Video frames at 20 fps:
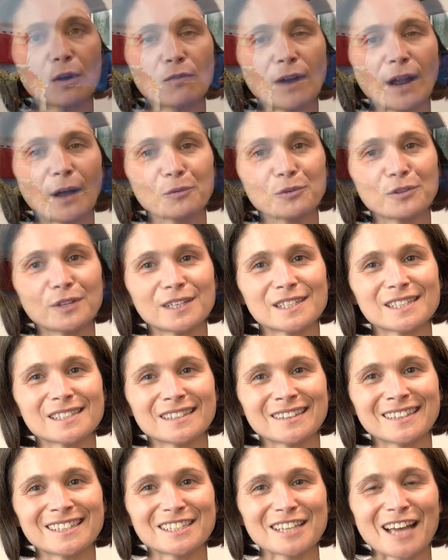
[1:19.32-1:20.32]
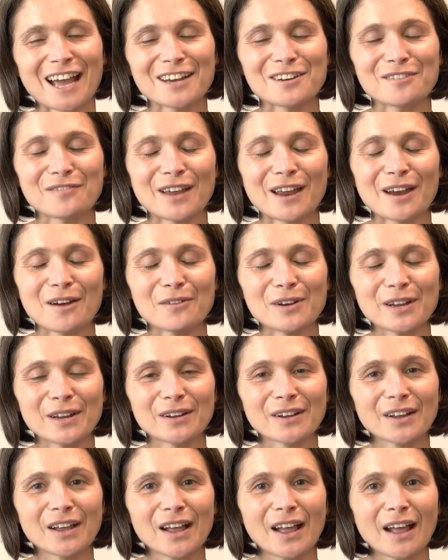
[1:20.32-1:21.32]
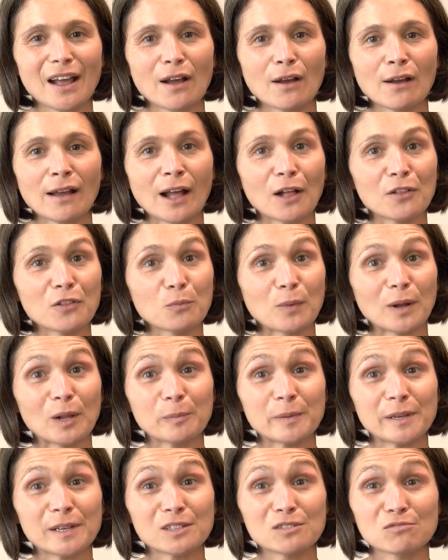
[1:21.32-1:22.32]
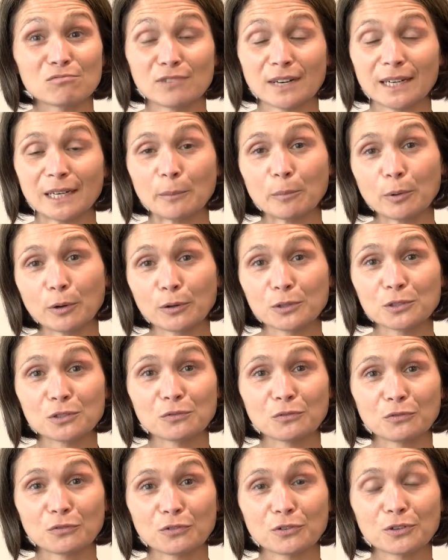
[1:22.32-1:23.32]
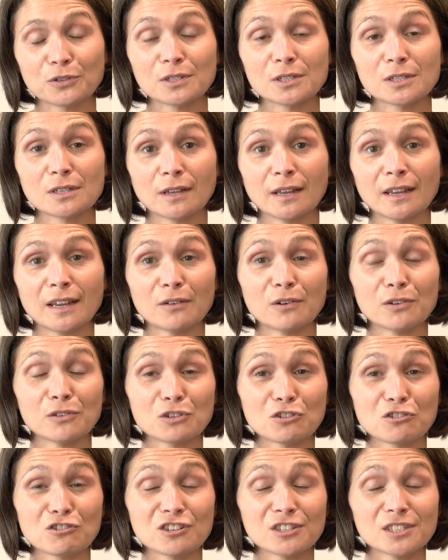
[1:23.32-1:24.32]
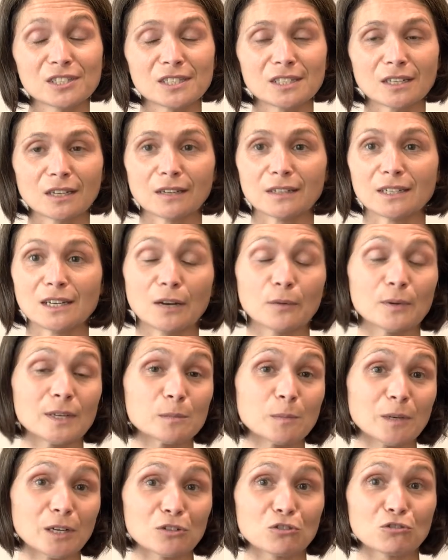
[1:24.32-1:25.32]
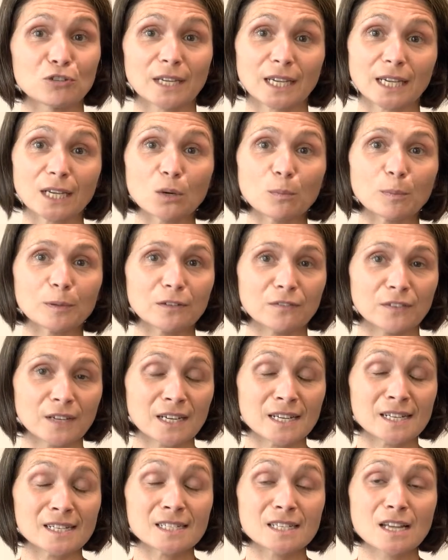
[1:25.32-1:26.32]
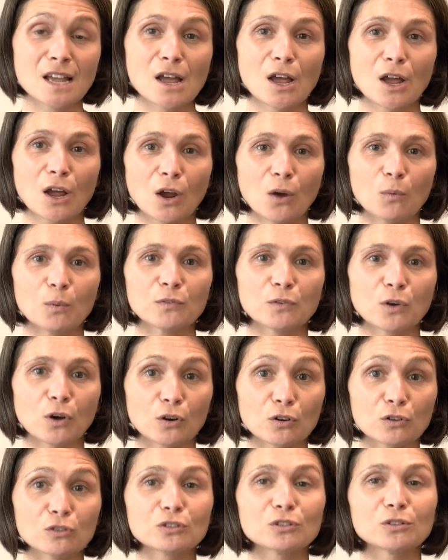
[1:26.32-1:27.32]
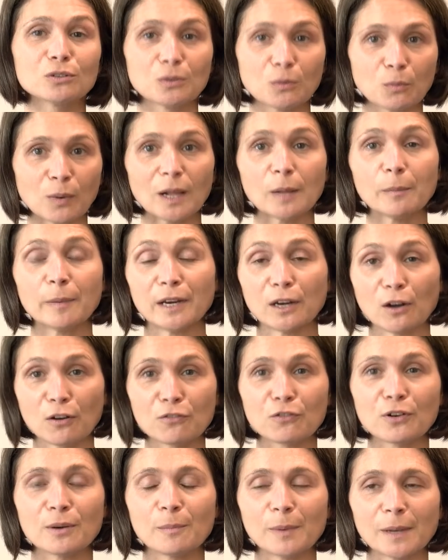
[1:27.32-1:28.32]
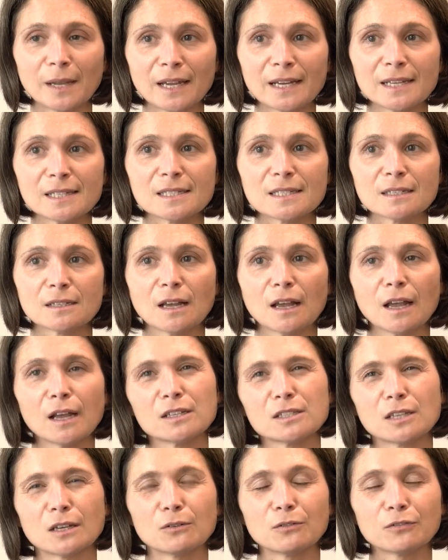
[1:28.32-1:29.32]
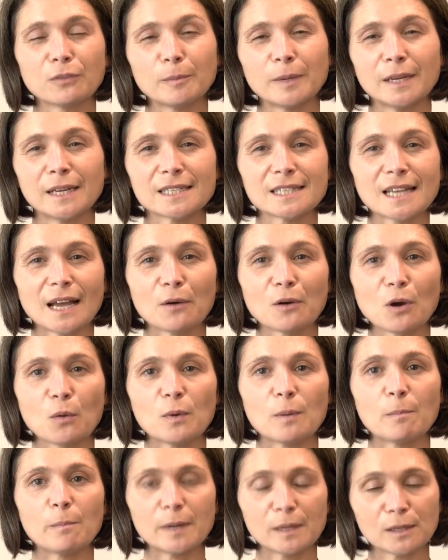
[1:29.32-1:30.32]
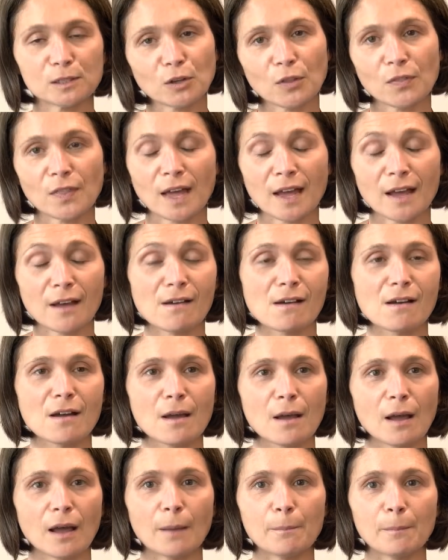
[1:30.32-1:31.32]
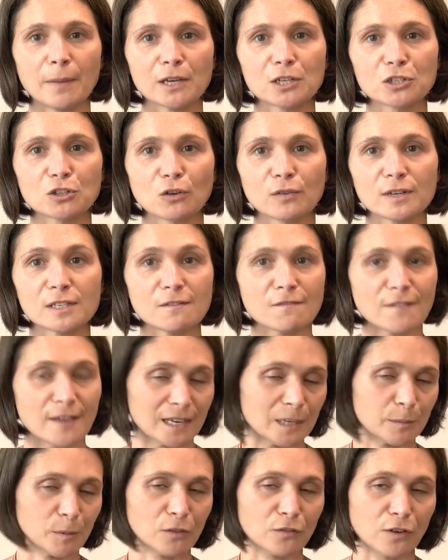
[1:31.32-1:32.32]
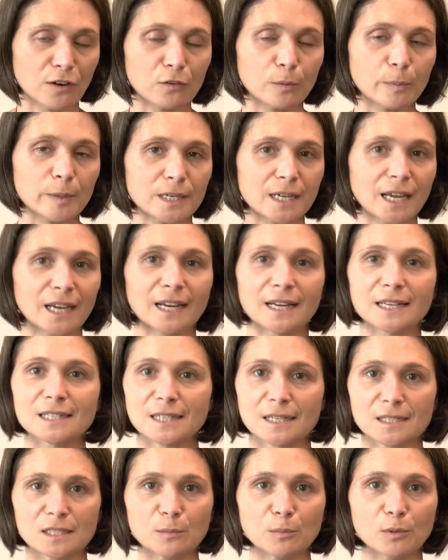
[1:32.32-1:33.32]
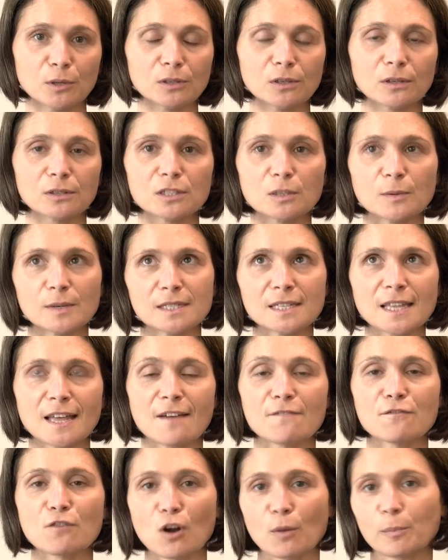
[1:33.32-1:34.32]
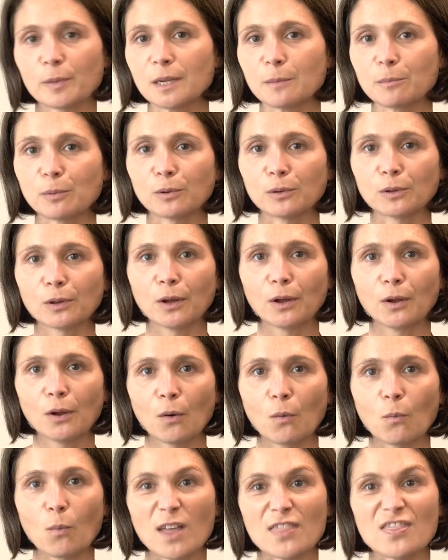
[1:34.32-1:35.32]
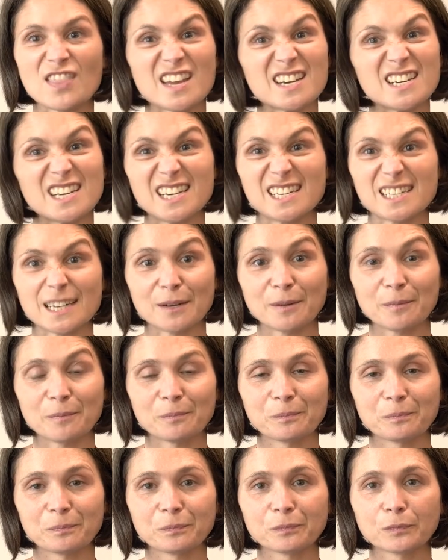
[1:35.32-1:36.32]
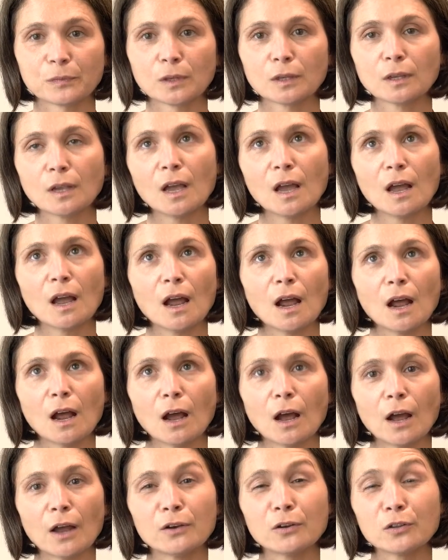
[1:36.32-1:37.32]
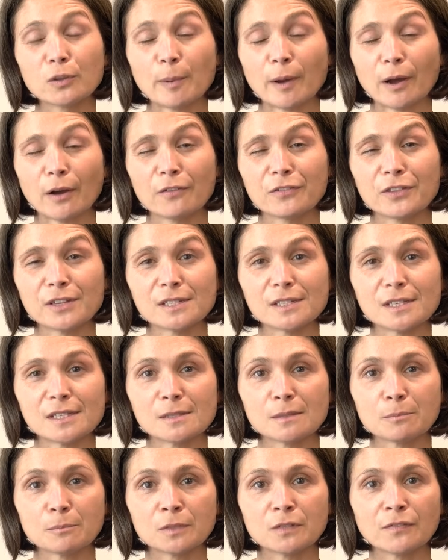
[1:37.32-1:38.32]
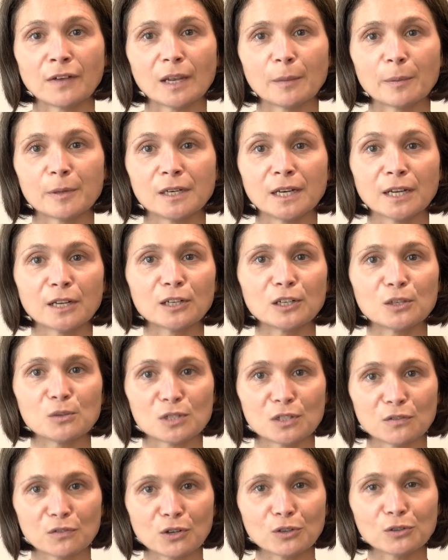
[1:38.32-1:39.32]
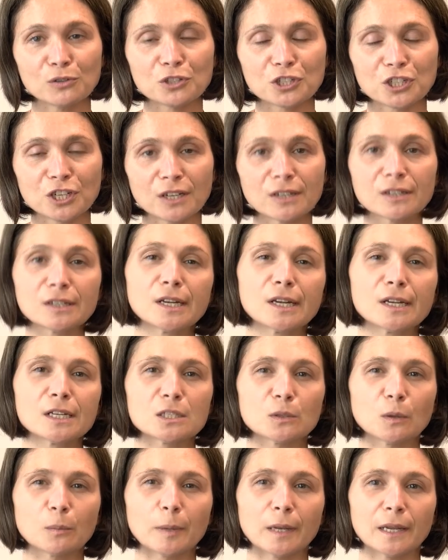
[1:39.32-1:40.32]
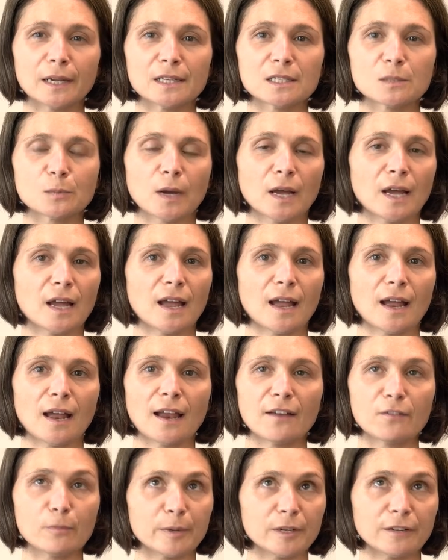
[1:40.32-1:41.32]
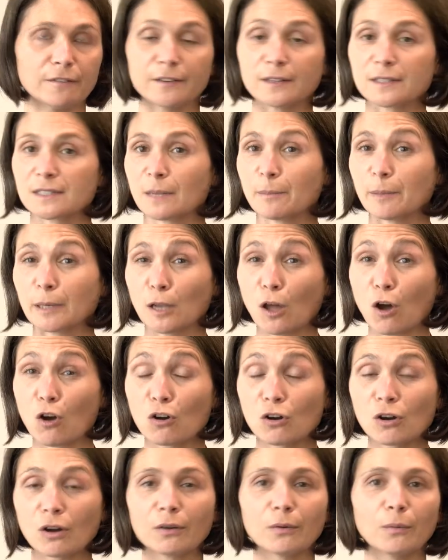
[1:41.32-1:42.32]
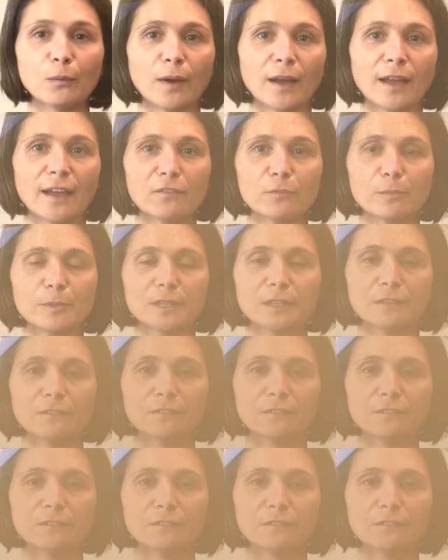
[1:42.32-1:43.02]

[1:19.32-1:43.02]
around this kind of area, health and wellbeing is really important for us here at the Trust. You know, it's been a tricky couple of years. We've got a good wellbeing offer in place. So for me, it's how can we build on that and make sure it's available for everybody and accessible, so it's there for our people when they need it. Another part of this is developing an inclusive culture. So a place where everybody feels they belong, where everybody